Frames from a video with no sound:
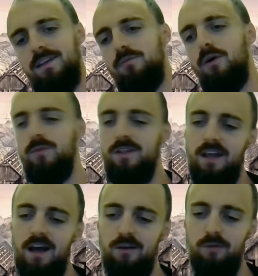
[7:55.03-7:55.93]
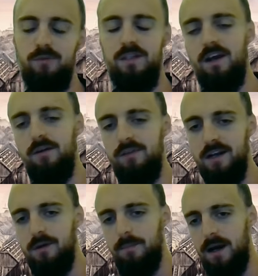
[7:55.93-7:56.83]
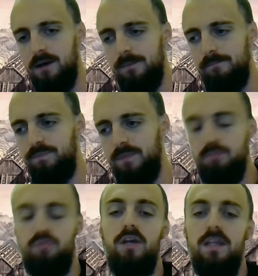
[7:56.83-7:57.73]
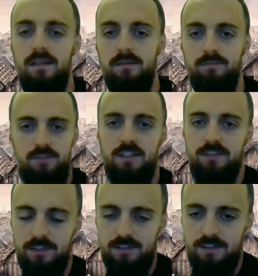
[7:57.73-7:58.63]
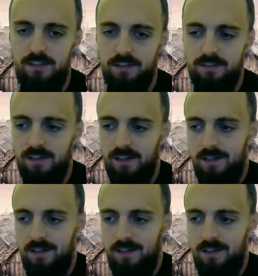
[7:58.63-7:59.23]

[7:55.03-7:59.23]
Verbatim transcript: what we know, what we don't know about pre 1066.